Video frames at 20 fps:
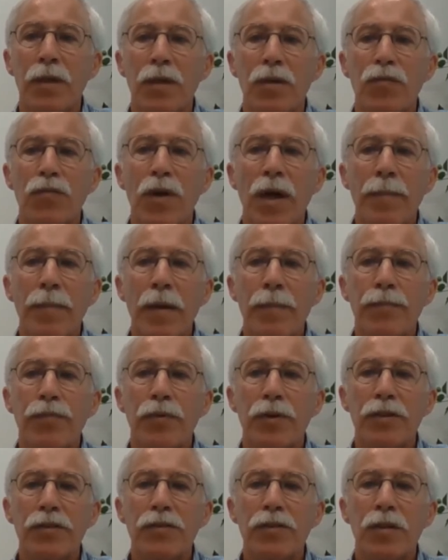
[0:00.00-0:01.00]
Rabbi
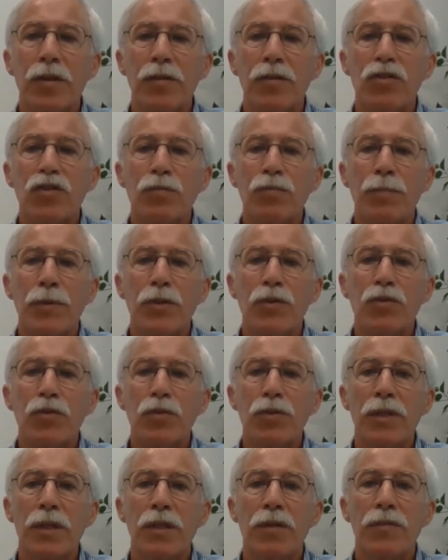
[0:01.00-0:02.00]
Prince, the spiritual
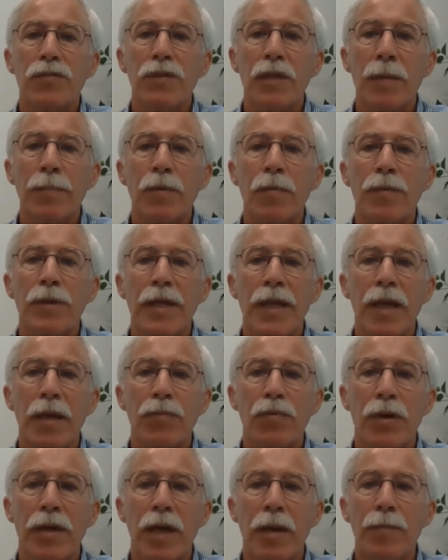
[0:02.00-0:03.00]
leader of Temple B'nai
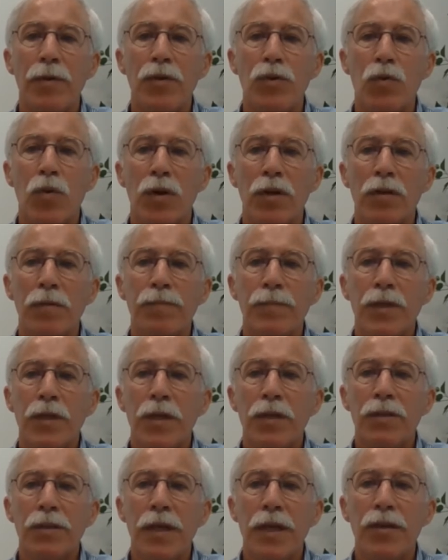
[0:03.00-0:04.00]
Abraham in Newark,
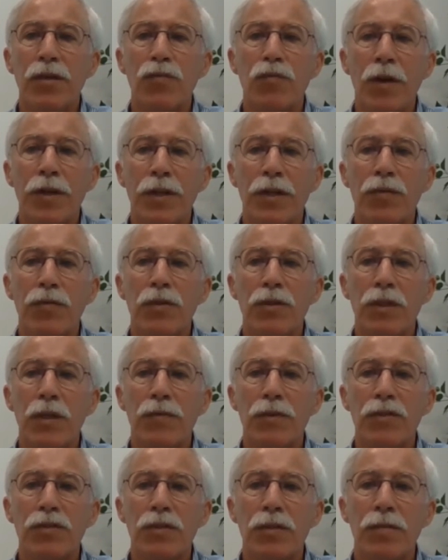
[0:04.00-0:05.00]
and later right here in
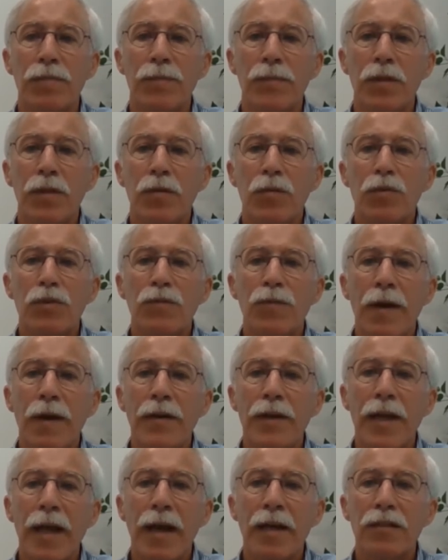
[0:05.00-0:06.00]
Livingston, was
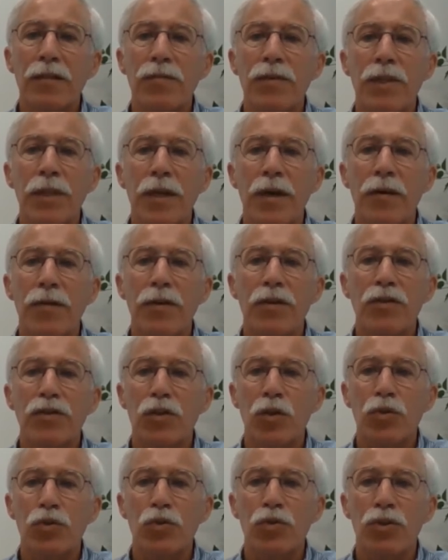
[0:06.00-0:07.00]
very active in the area of
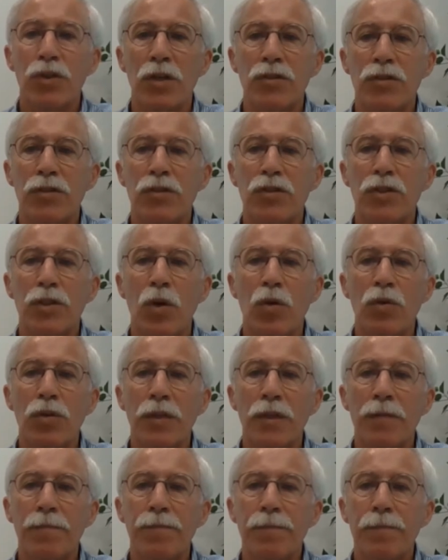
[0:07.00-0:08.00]
social justice
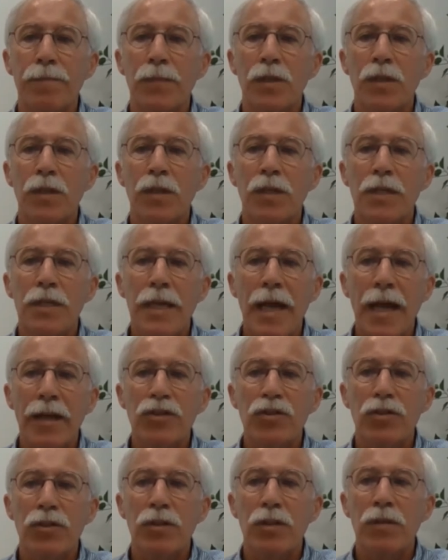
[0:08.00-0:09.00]
locally,
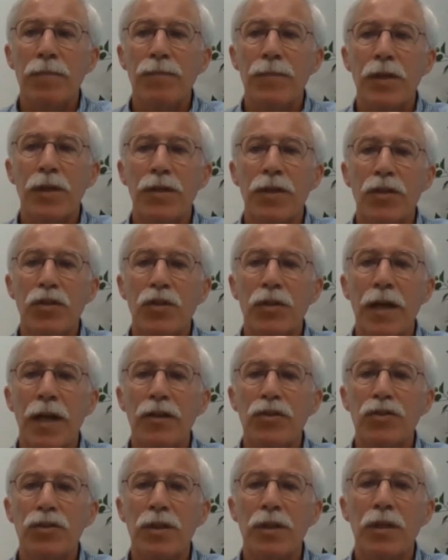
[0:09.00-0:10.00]
nationally, and
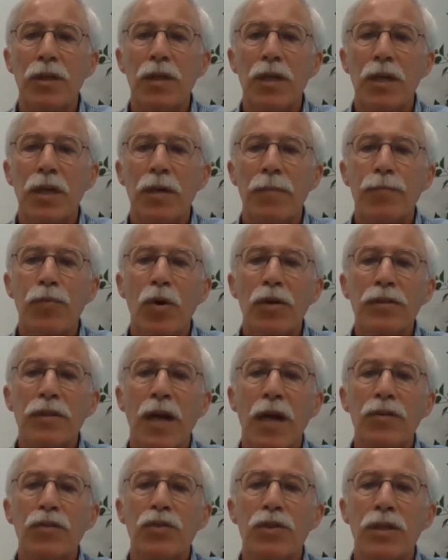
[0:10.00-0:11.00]
internationally, and brought
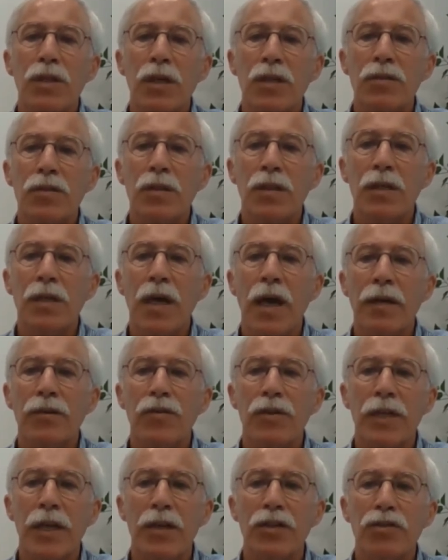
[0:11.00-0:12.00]
Dr. King to the
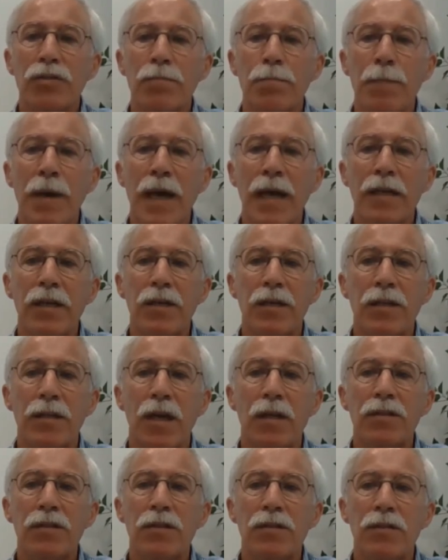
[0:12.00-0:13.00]
congregation back in
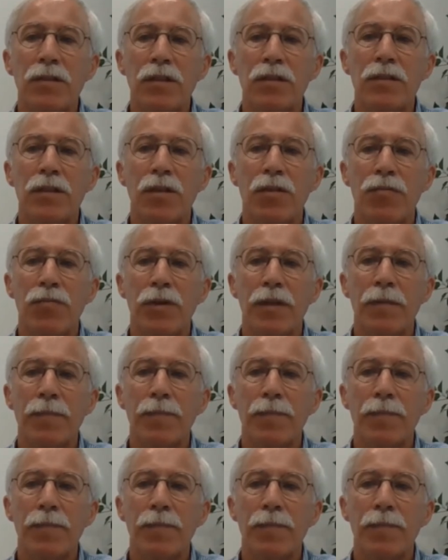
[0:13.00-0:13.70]
1963.